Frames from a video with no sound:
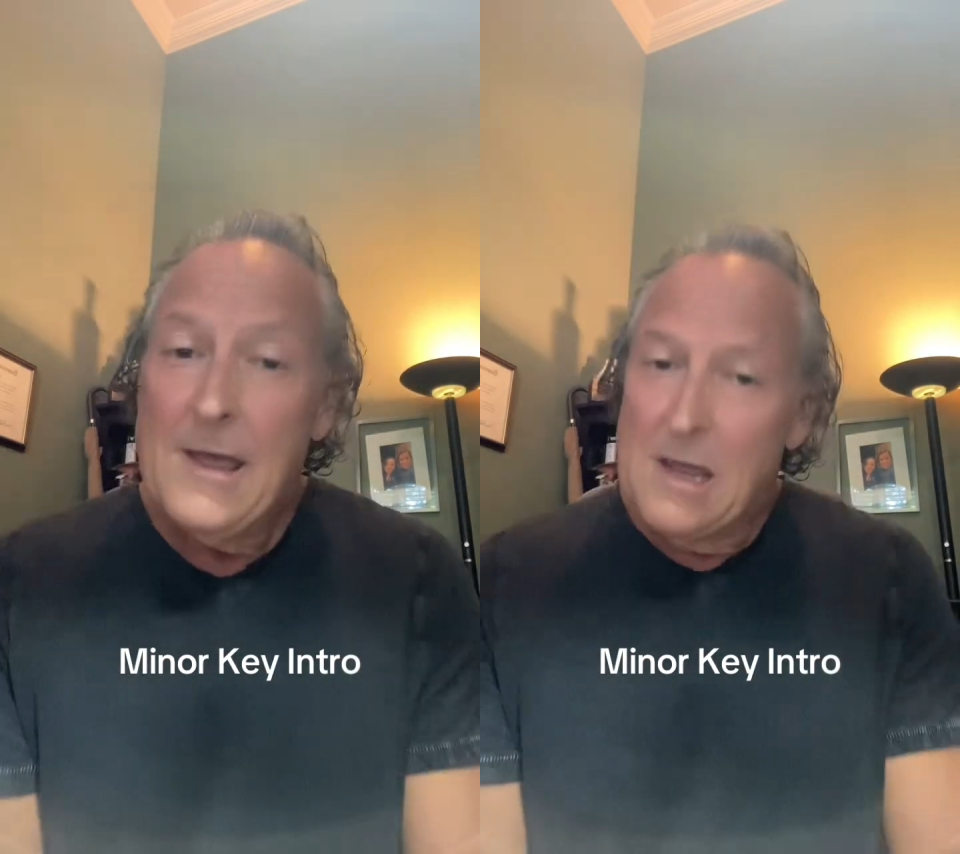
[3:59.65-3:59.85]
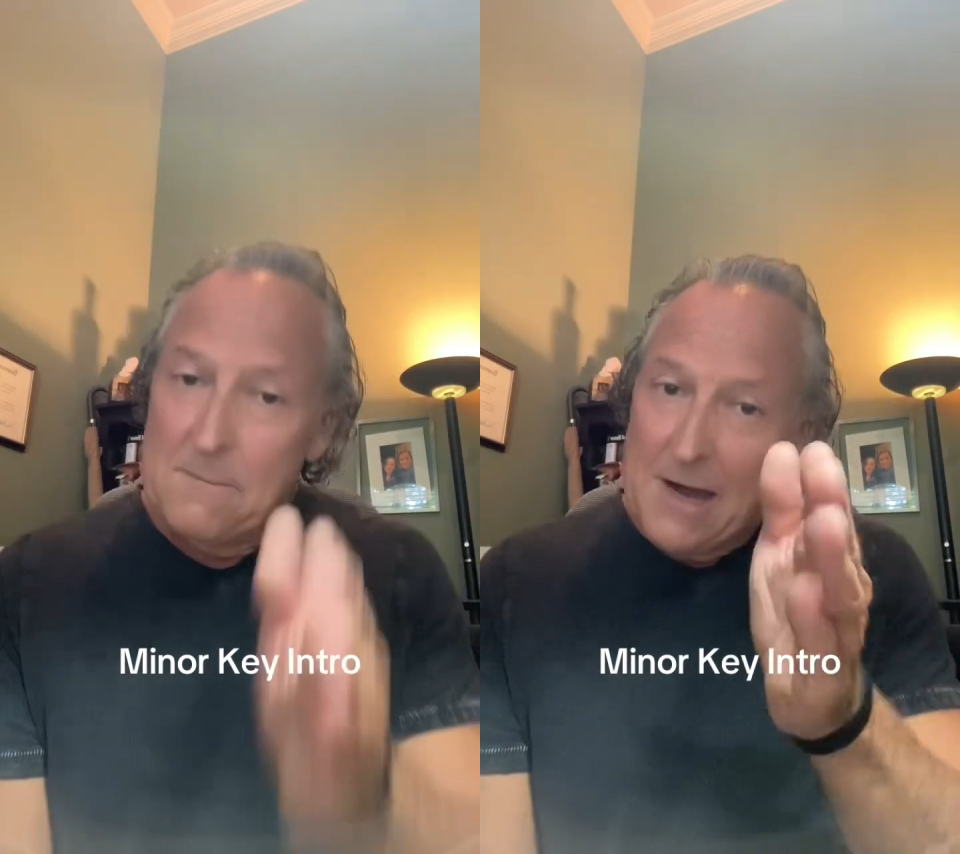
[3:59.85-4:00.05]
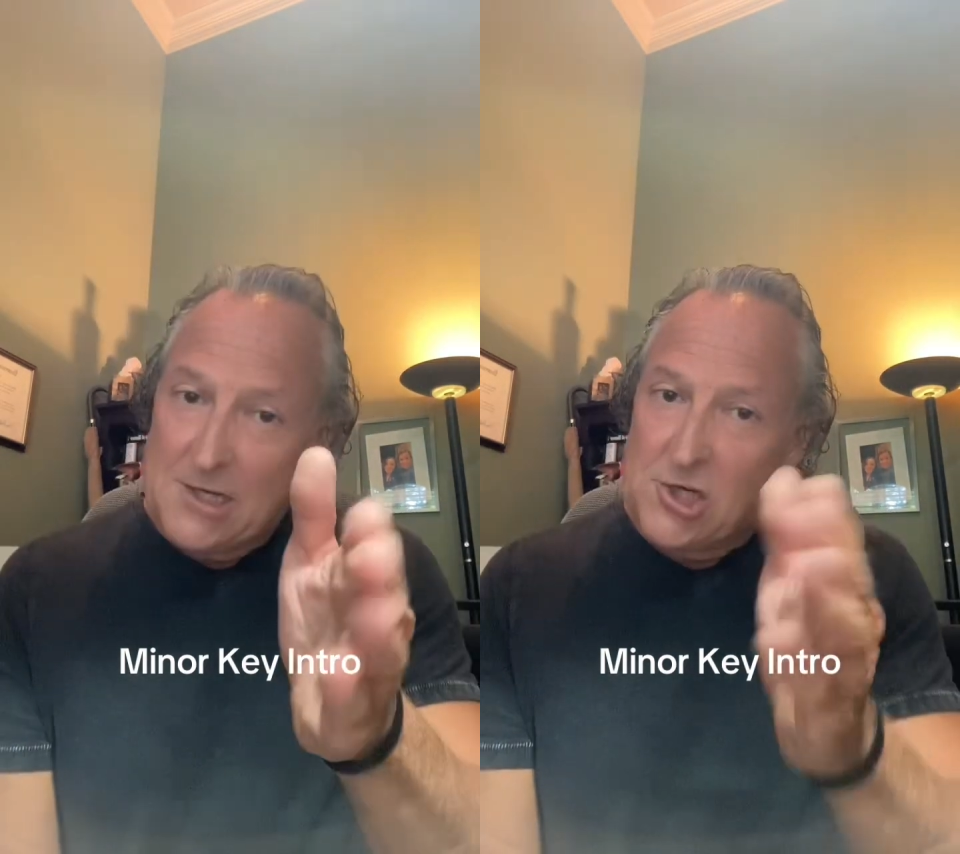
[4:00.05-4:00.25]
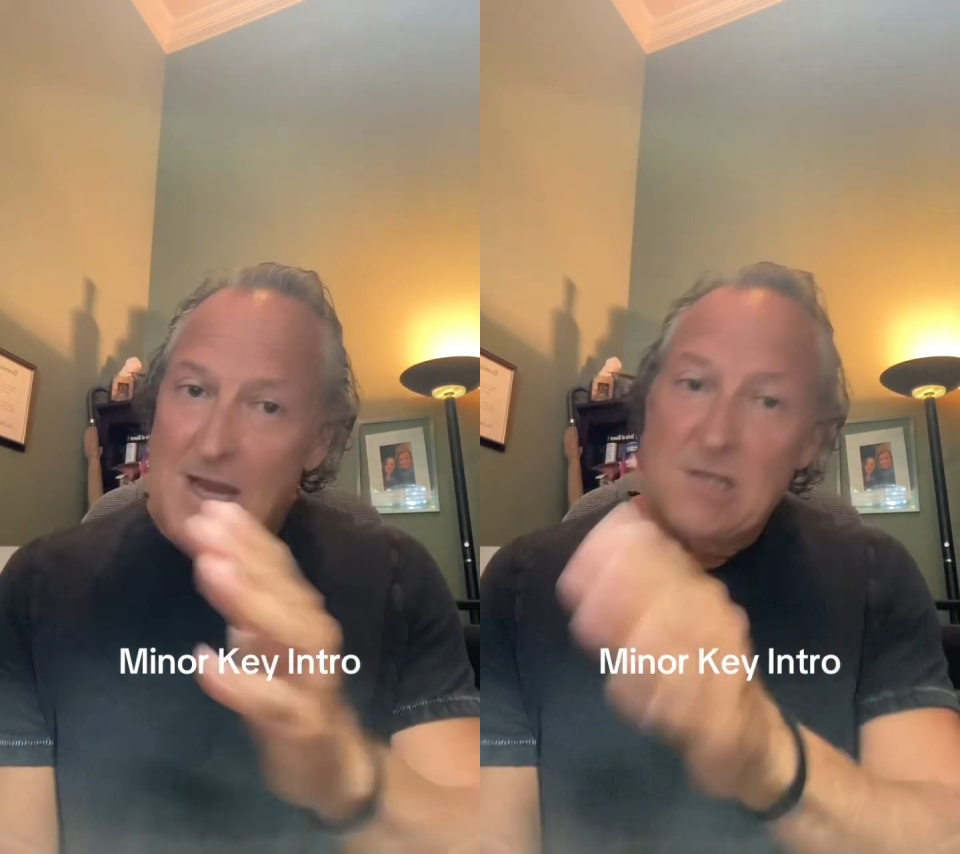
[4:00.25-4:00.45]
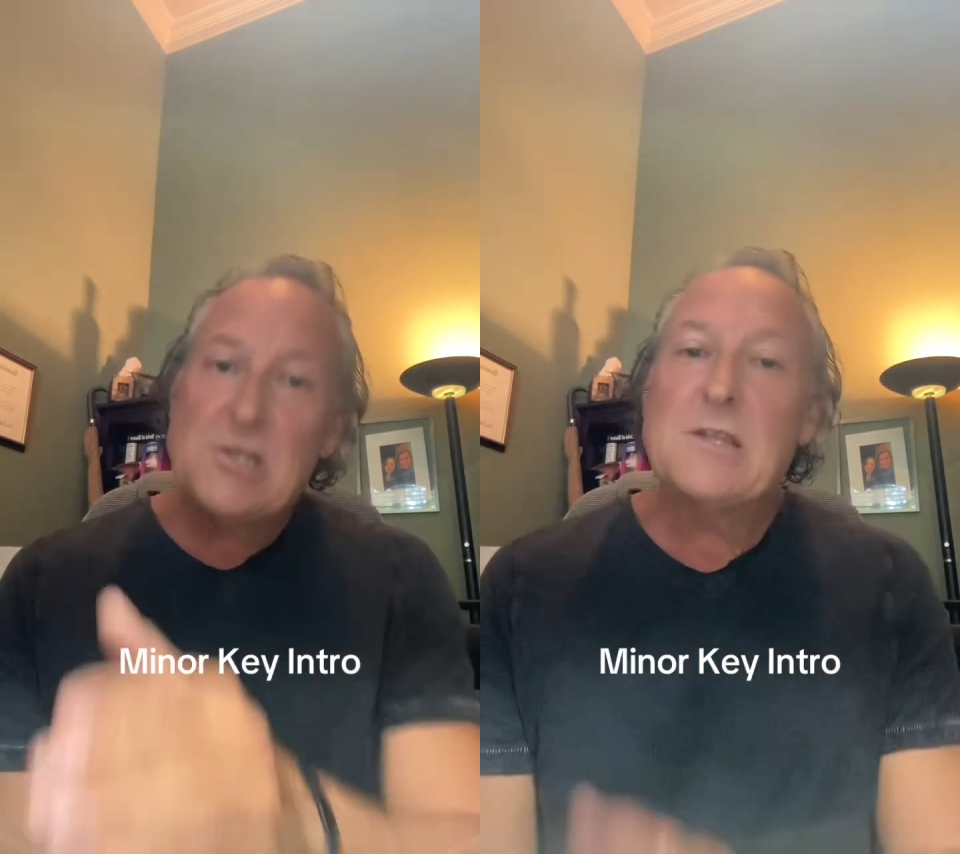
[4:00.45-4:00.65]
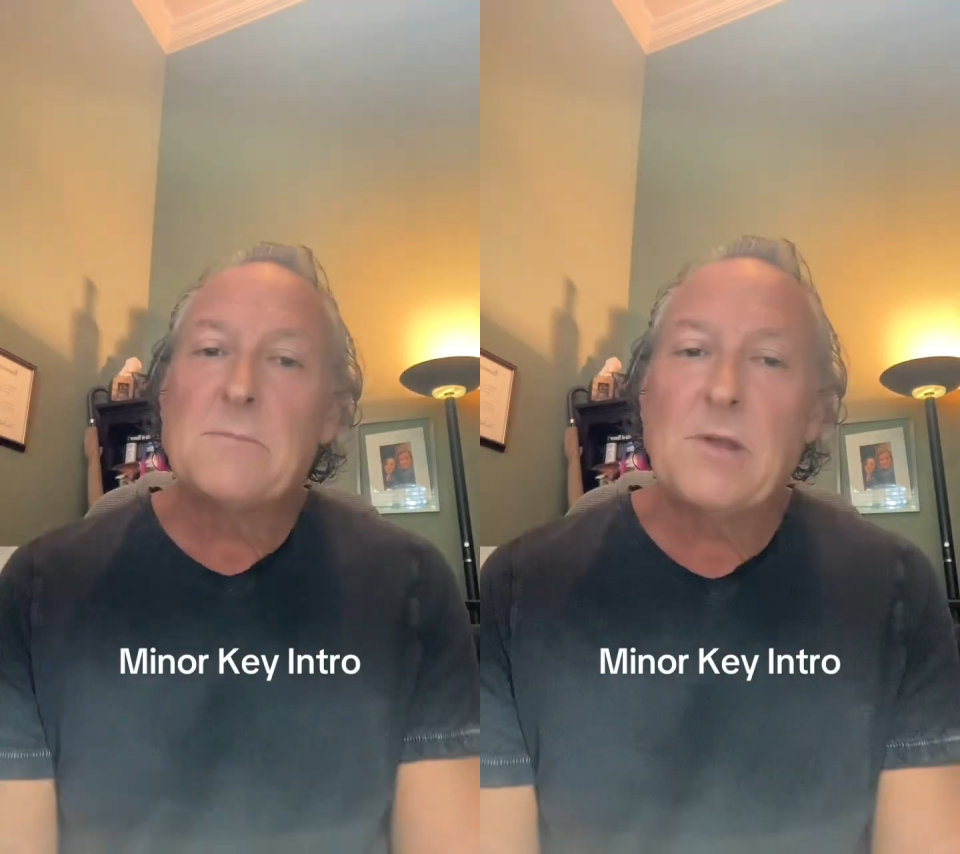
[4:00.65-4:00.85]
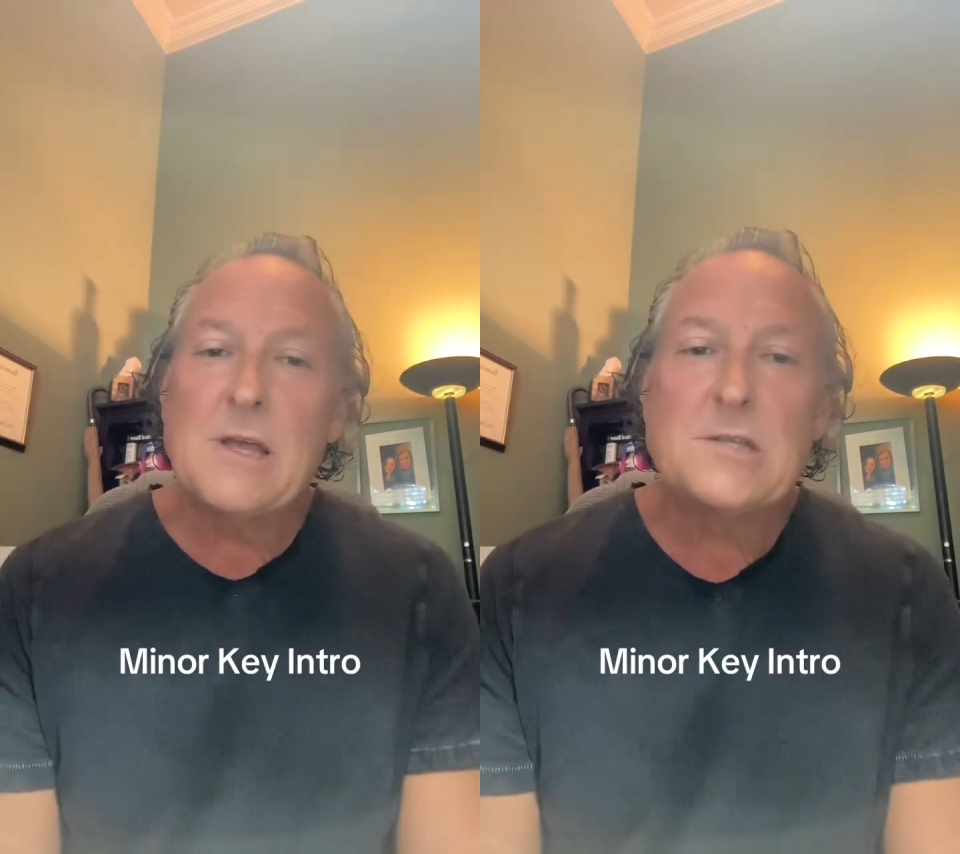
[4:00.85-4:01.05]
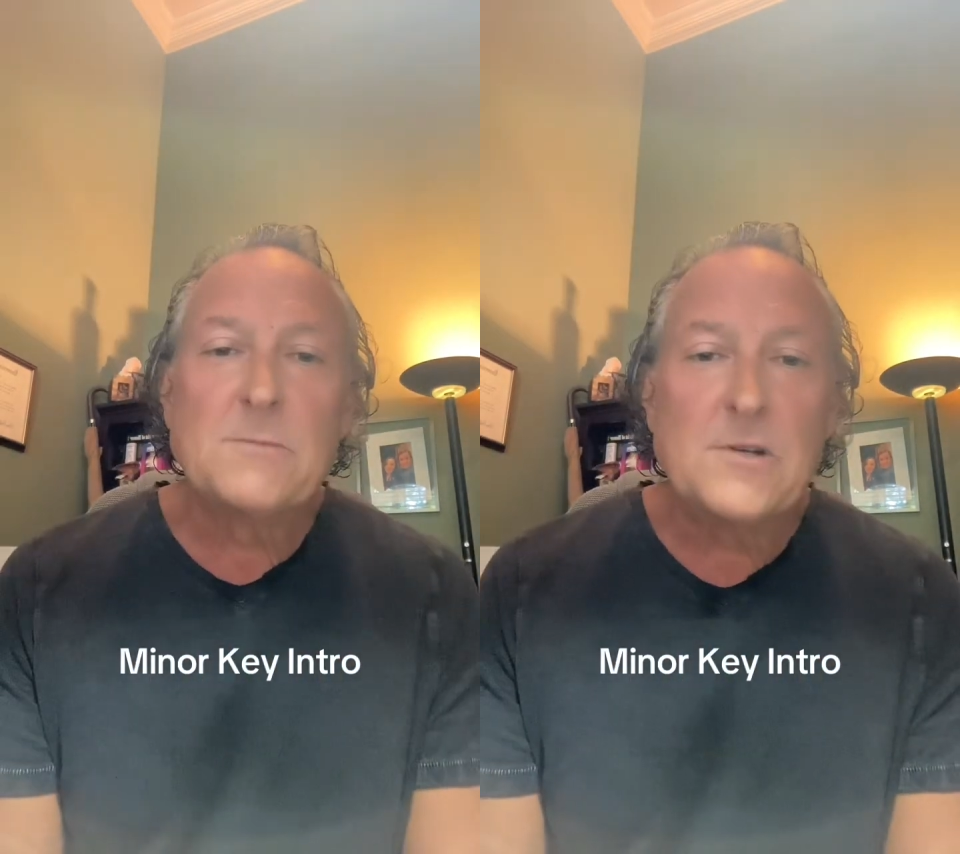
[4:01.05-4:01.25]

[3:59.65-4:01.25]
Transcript: And by changing the placement